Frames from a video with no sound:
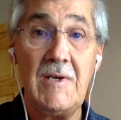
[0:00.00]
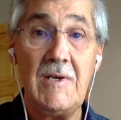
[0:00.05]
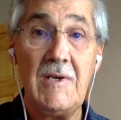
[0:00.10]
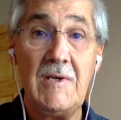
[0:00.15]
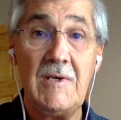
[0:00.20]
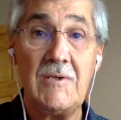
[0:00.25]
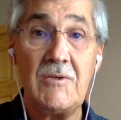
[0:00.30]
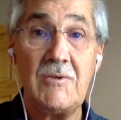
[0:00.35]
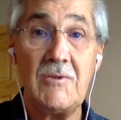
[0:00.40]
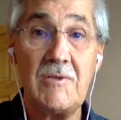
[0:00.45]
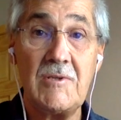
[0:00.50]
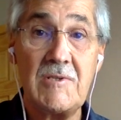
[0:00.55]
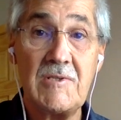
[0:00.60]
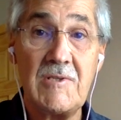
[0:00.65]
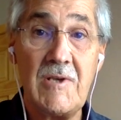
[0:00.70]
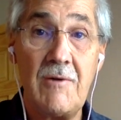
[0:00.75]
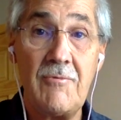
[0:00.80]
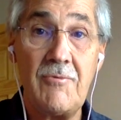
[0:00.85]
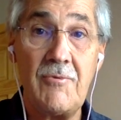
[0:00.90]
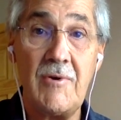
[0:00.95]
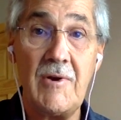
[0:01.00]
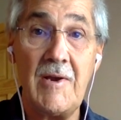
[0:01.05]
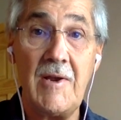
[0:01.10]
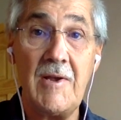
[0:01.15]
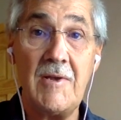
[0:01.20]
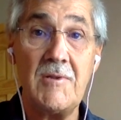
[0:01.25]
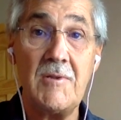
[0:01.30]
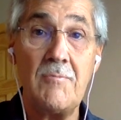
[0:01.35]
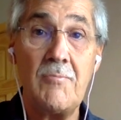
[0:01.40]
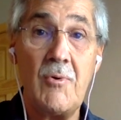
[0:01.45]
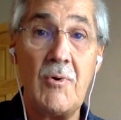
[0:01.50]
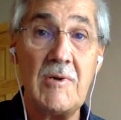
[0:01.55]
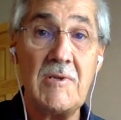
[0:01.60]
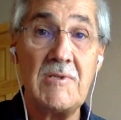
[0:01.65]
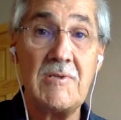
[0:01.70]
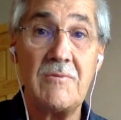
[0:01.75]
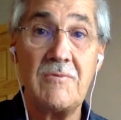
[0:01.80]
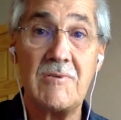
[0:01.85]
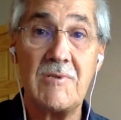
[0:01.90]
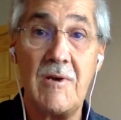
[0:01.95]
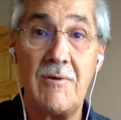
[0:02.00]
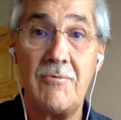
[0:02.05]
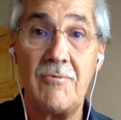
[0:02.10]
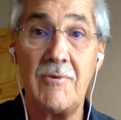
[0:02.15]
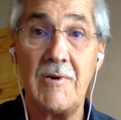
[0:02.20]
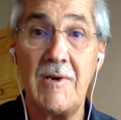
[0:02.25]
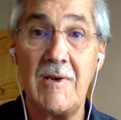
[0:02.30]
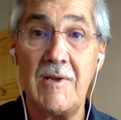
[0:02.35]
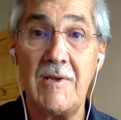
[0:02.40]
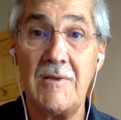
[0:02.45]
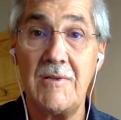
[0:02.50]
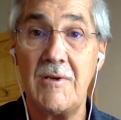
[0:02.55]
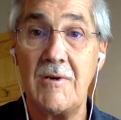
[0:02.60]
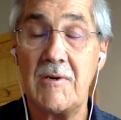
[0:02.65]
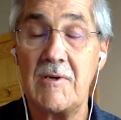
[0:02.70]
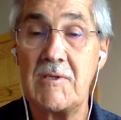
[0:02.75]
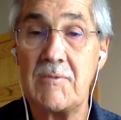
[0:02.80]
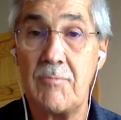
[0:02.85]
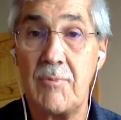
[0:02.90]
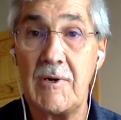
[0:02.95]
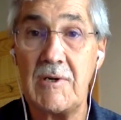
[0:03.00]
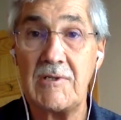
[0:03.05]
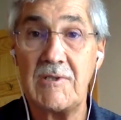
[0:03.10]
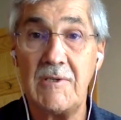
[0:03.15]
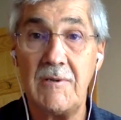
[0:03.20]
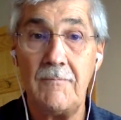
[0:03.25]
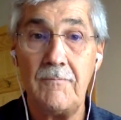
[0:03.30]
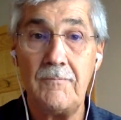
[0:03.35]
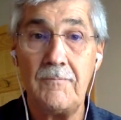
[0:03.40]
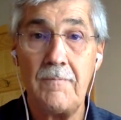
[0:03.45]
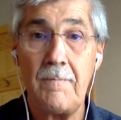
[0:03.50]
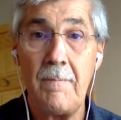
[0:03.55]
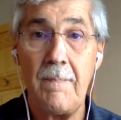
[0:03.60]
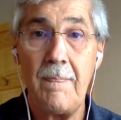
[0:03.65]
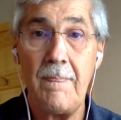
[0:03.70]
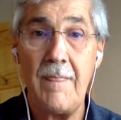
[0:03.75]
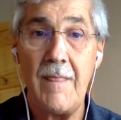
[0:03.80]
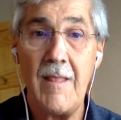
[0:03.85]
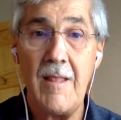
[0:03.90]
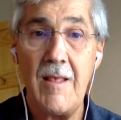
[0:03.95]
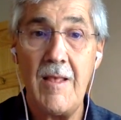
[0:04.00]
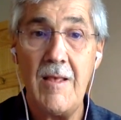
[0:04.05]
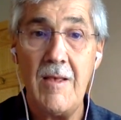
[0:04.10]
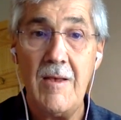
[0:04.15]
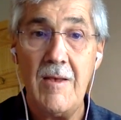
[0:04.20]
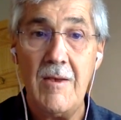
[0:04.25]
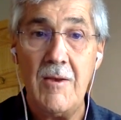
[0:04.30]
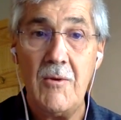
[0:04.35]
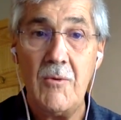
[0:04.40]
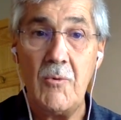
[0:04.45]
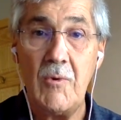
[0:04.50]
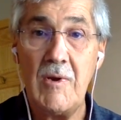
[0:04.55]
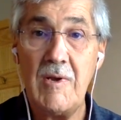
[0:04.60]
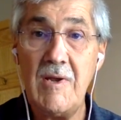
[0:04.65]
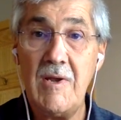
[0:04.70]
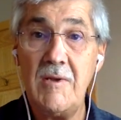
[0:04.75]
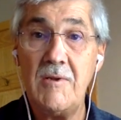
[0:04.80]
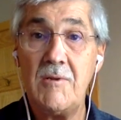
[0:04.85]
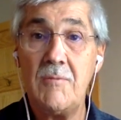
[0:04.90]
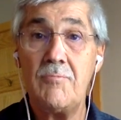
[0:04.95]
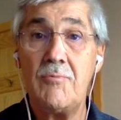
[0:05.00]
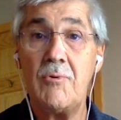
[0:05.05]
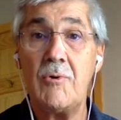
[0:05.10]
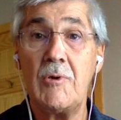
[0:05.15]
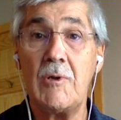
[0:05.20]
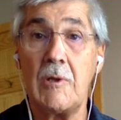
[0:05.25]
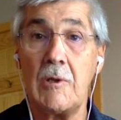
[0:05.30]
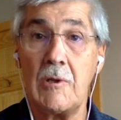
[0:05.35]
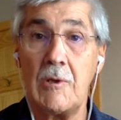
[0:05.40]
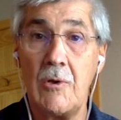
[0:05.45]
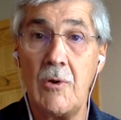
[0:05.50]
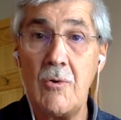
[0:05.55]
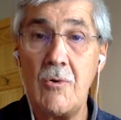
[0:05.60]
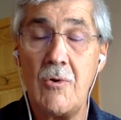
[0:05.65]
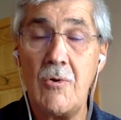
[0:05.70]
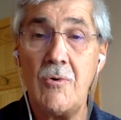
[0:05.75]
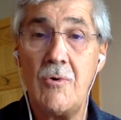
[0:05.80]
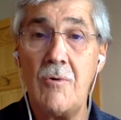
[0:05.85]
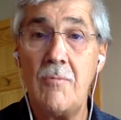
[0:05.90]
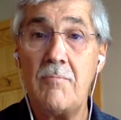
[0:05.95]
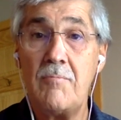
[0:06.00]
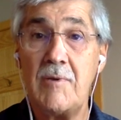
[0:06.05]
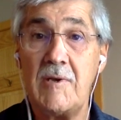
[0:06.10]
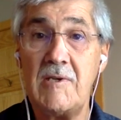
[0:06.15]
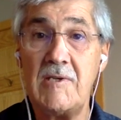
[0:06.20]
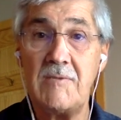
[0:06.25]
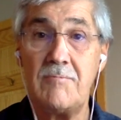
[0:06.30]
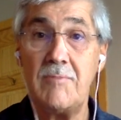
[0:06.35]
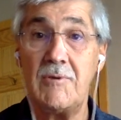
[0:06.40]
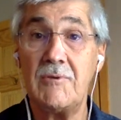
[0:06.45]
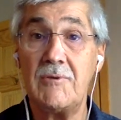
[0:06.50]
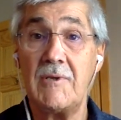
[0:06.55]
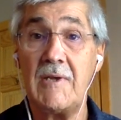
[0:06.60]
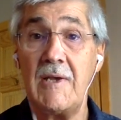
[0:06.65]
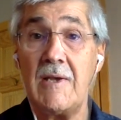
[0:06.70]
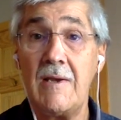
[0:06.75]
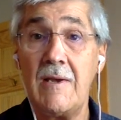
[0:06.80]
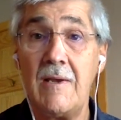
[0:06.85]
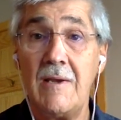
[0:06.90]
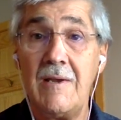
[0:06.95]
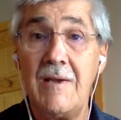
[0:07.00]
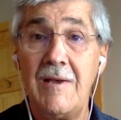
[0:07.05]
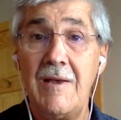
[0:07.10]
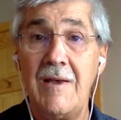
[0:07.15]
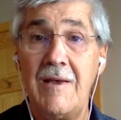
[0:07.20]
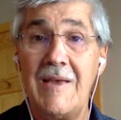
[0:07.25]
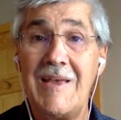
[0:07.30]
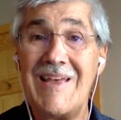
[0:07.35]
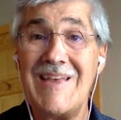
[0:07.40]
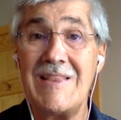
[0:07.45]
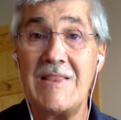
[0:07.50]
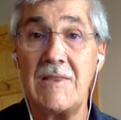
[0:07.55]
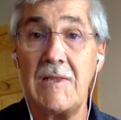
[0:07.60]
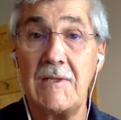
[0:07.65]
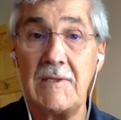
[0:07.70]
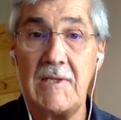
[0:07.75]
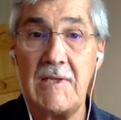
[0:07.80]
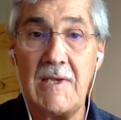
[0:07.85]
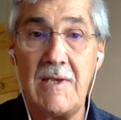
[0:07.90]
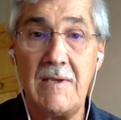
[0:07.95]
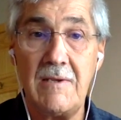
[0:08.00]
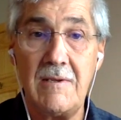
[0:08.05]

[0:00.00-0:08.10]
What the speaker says: to the suffering and the points of suffering in their expression. We need to put local peace building in the lead.